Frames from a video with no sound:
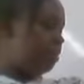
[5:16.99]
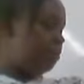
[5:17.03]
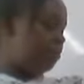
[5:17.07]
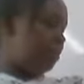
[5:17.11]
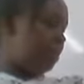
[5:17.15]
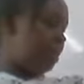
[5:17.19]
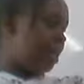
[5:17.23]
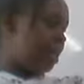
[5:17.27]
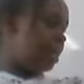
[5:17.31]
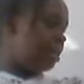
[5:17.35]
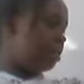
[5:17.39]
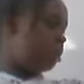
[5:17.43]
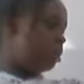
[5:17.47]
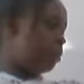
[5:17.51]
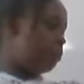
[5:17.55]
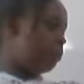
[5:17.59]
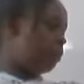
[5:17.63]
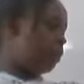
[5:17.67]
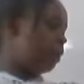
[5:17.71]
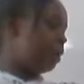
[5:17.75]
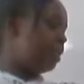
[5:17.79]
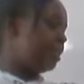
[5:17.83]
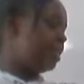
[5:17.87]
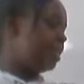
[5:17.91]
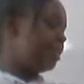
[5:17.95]
the financial
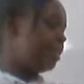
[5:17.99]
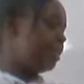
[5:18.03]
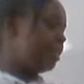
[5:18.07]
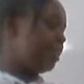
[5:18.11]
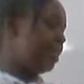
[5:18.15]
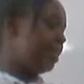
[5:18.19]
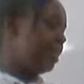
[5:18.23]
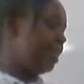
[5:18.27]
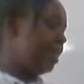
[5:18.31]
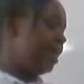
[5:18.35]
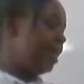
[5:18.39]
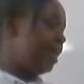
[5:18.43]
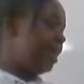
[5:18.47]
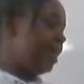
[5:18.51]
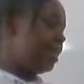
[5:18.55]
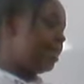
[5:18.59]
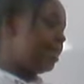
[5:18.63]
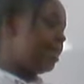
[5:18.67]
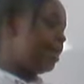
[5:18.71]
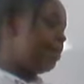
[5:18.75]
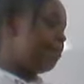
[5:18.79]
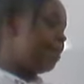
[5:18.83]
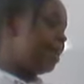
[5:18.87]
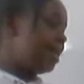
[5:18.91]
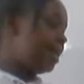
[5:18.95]
policy,
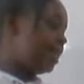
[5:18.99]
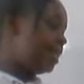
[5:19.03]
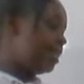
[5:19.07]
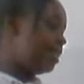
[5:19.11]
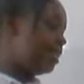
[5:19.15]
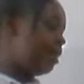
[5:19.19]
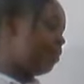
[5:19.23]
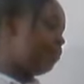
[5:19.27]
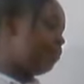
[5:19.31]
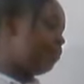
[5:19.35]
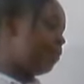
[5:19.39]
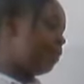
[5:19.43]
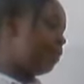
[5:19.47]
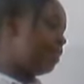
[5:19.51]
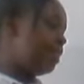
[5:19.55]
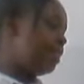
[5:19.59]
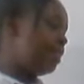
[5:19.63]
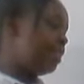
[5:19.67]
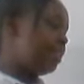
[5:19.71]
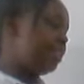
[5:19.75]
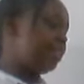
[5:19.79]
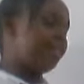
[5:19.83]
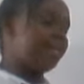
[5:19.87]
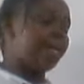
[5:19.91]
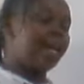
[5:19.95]
the marketing
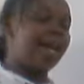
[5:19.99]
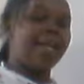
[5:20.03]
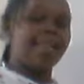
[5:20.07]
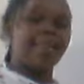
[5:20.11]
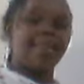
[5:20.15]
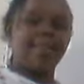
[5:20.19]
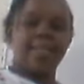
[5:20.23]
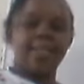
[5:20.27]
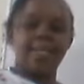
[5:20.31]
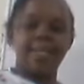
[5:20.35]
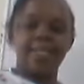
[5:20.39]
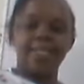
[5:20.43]
policy, and the